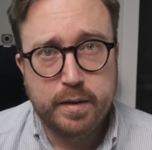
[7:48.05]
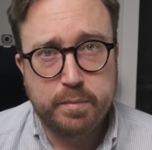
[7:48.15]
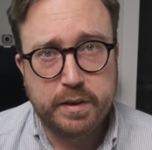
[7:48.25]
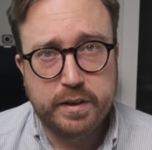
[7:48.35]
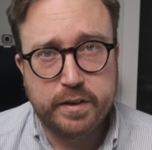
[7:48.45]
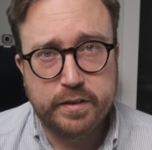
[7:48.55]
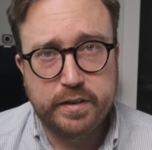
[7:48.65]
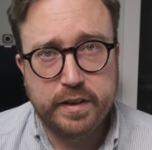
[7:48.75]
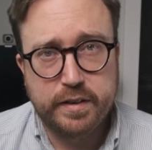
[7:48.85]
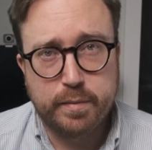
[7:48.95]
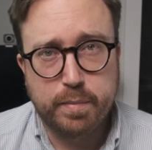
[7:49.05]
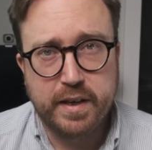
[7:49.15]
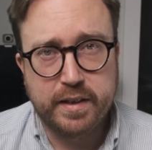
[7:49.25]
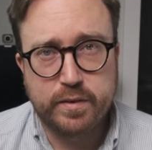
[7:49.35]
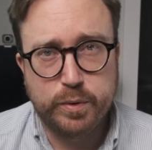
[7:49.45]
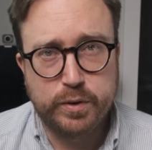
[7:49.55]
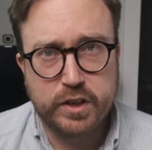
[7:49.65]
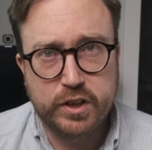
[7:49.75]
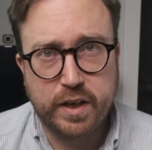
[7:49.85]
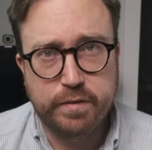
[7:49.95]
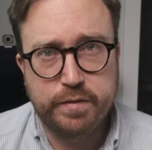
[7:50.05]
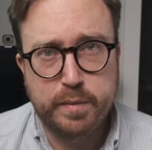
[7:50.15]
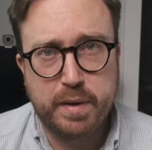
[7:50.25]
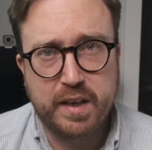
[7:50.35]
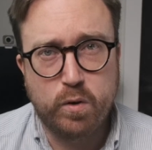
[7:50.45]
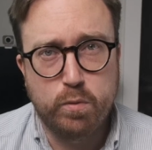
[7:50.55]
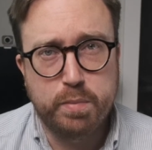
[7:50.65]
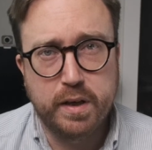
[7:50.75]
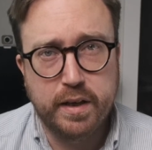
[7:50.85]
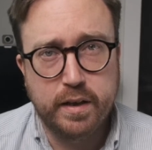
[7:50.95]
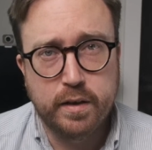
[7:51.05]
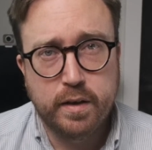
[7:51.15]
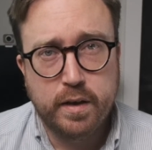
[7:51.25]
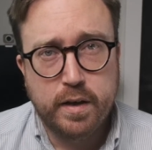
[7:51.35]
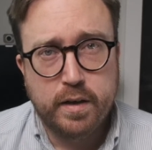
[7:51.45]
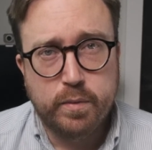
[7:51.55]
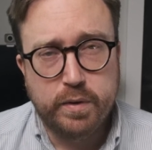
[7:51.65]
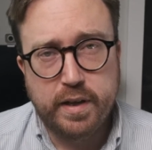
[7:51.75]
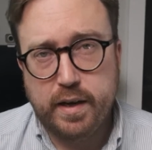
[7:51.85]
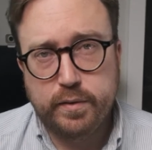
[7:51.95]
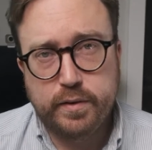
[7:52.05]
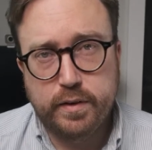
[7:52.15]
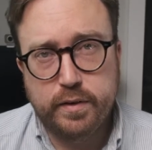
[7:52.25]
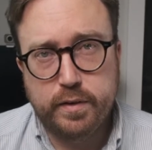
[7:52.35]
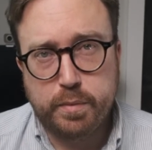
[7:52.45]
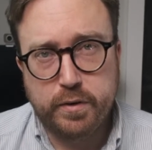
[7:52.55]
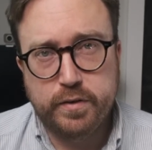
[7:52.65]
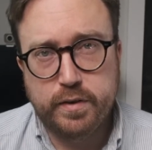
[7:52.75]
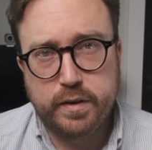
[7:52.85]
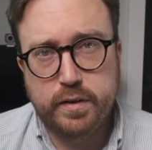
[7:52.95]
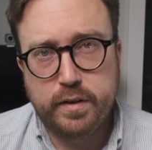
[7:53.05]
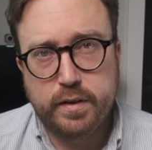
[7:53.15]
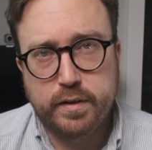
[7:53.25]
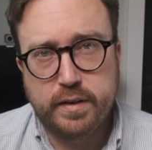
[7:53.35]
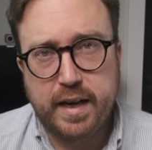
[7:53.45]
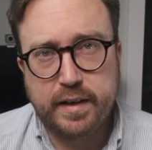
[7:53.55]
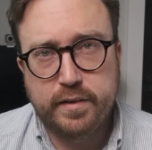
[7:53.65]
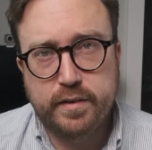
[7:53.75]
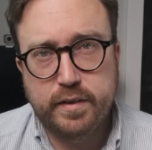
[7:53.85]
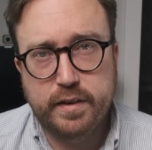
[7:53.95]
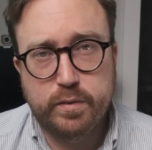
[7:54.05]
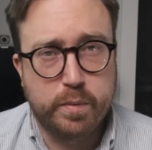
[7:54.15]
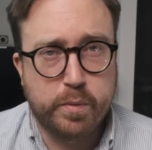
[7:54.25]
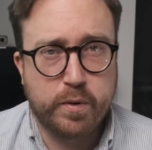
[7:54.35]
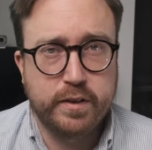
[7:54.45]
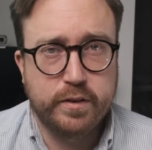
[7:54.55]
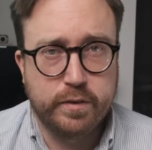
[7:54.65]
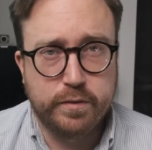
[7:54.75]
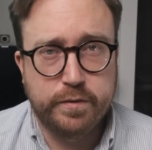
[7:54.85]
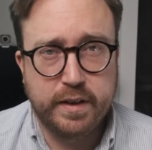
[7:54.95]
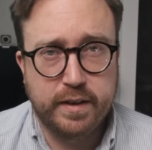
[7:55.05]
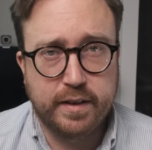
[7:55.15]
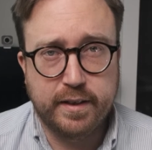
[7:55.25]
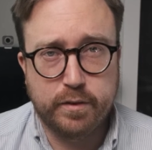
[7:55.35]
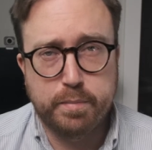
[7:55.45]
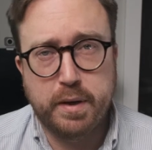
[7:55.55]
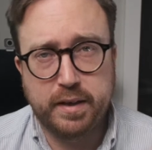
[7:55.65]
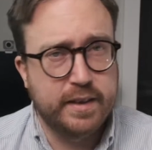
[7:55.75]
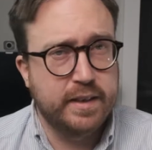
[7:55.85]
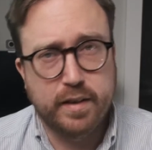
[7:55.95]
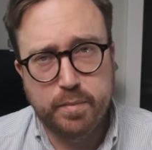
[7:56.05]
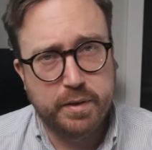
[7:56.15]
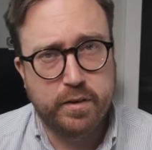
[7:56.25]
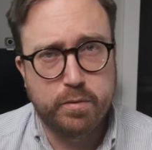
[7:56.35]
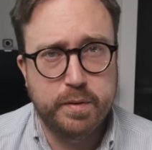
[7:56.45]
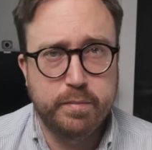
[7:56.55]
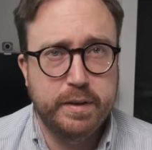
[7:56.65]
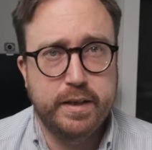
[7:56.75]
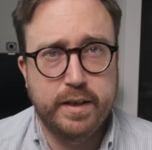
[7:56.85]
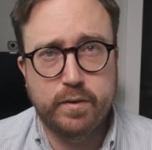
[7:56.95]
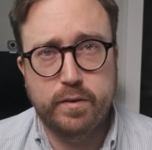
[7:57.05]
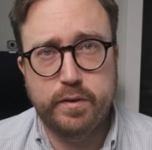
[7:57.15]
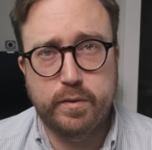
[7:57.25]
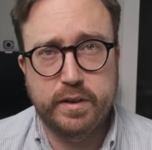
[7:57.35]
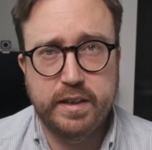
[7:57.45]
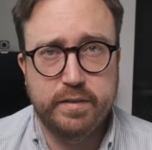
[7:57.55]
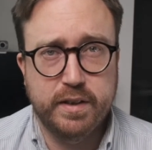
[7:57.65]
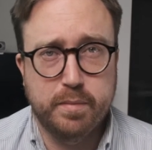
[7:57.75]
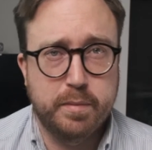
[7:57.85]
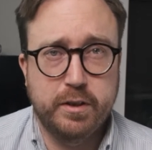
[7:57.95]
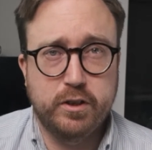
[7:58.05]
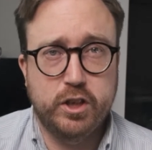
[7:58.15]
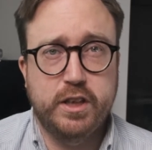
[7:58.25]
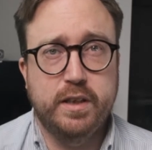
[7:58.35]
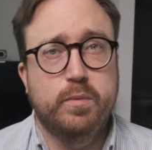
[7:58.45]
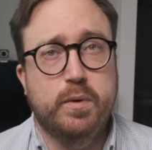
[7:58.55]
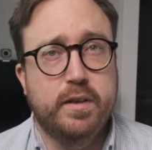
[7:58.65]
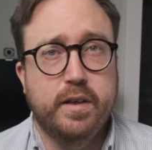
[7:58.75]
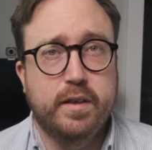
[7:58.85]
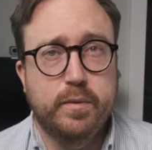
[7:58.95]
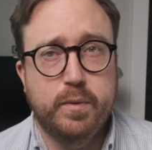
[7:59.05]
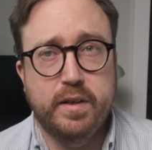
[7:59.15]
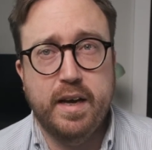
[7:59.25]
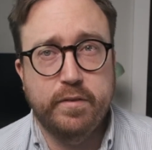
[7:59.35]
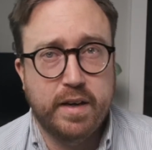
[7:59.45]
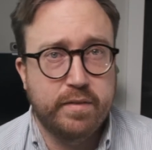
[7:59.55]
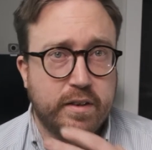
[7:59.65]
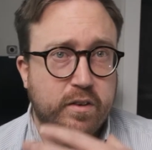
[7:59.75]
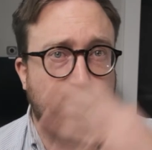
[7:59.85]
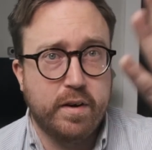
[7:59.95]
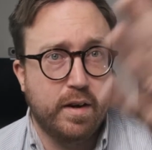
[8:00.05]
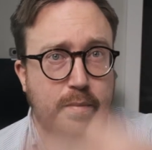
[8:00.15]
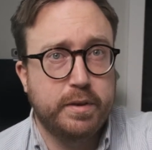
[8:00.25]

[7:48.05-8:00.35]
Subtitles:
because it's a place where you can share feedback openly without the person that is reporting to you feeling like you're punking them in an open meeting, or giving them a bunch of shit where they have to have their guard up